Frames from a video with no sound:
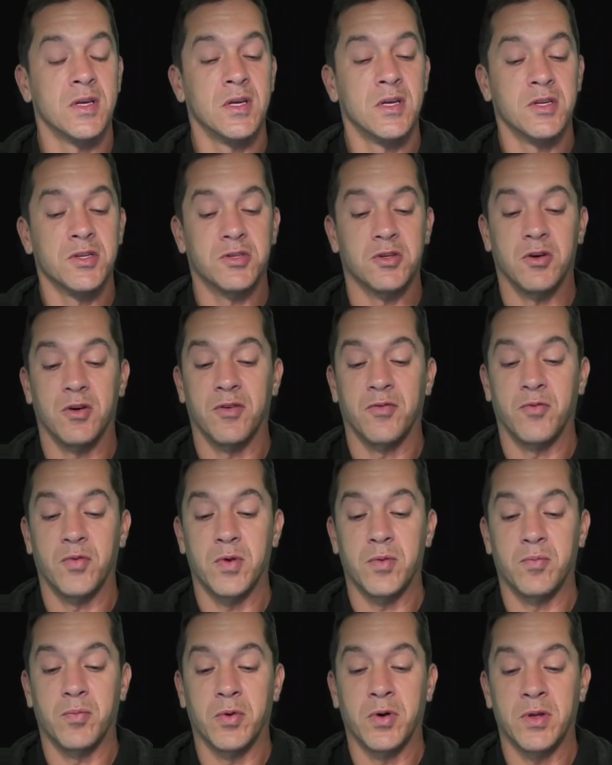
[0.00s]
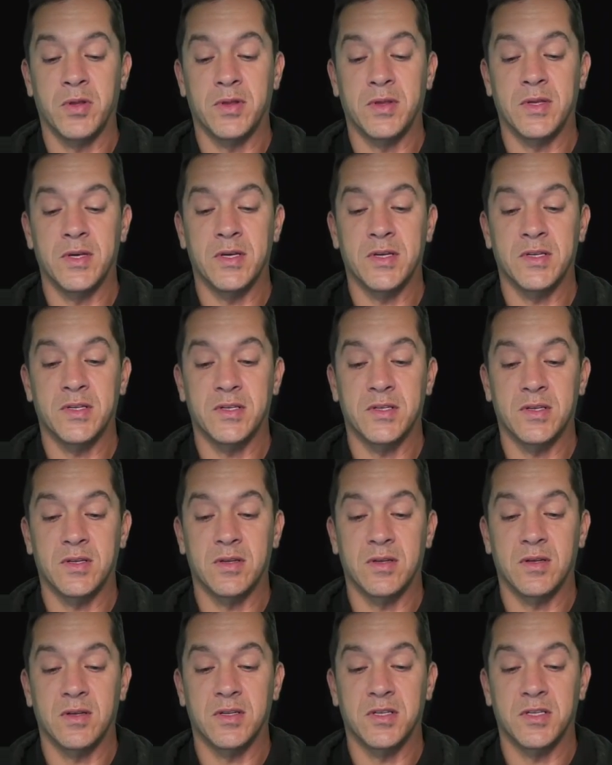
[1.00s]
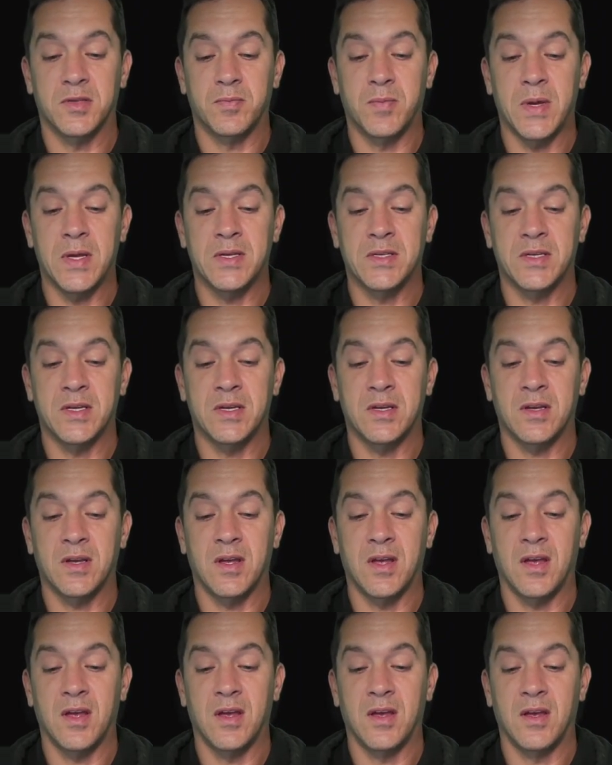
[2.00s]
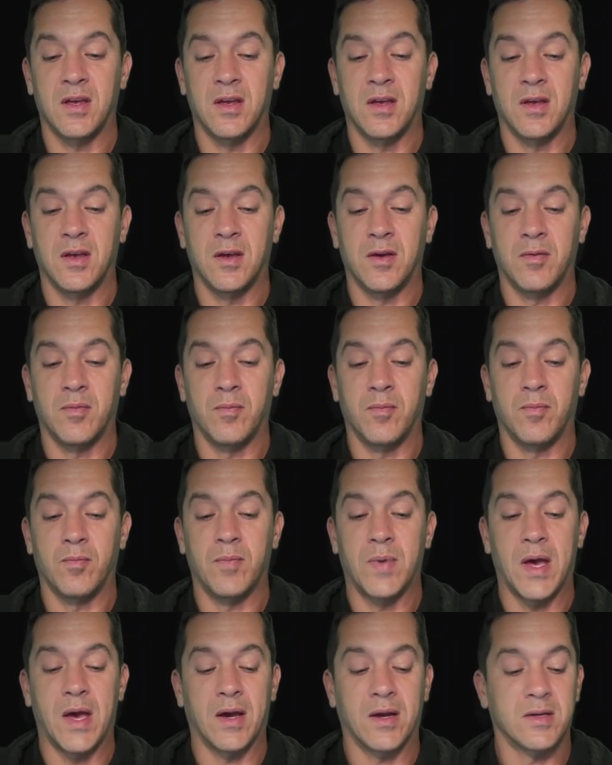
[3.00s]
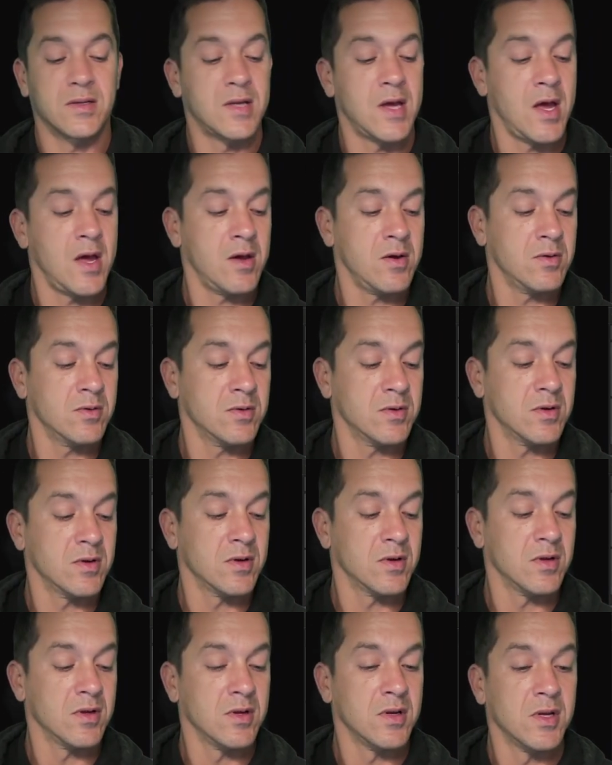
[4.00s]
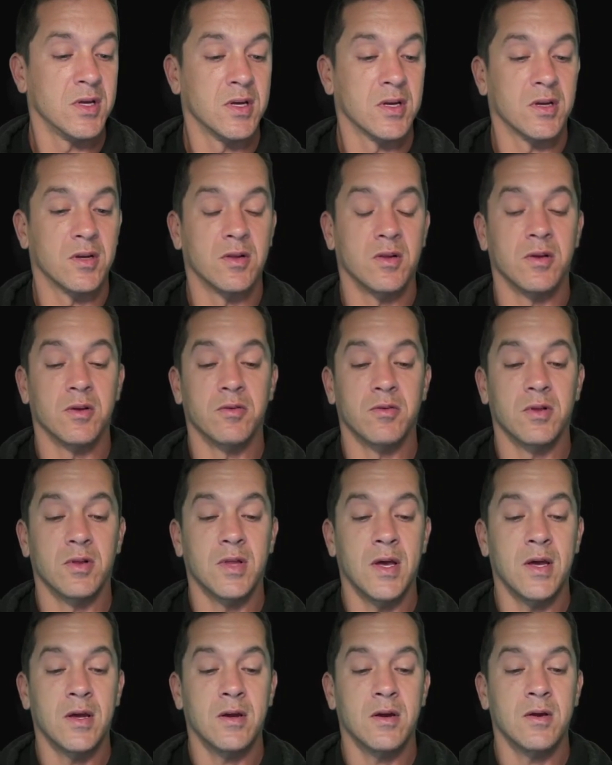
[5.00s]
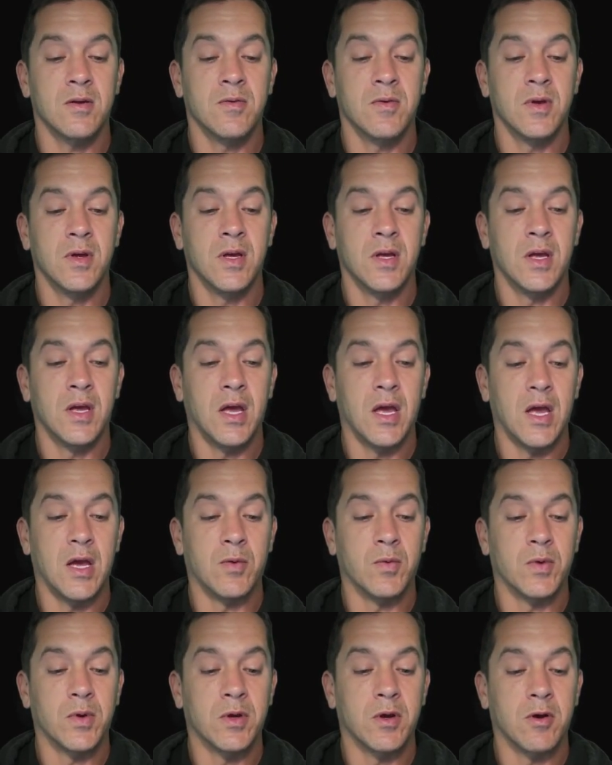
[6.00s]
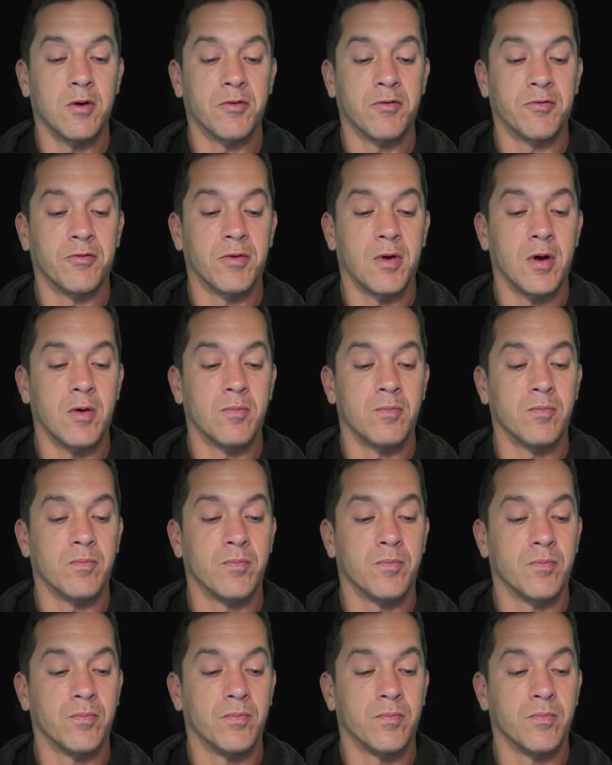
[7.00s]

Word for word: So if we put this spacing back down, clear the layer, and we go from